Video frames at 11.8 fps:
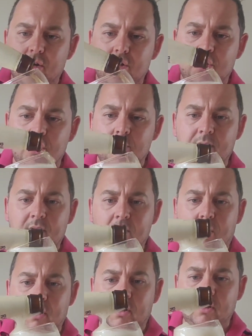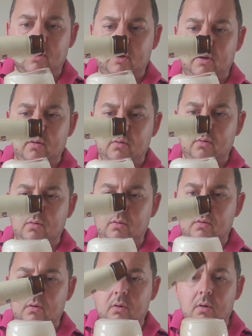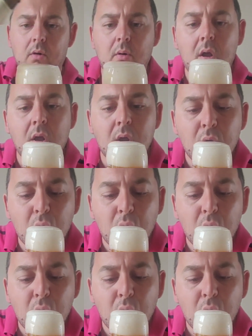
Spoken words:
should be quite good. Whoa.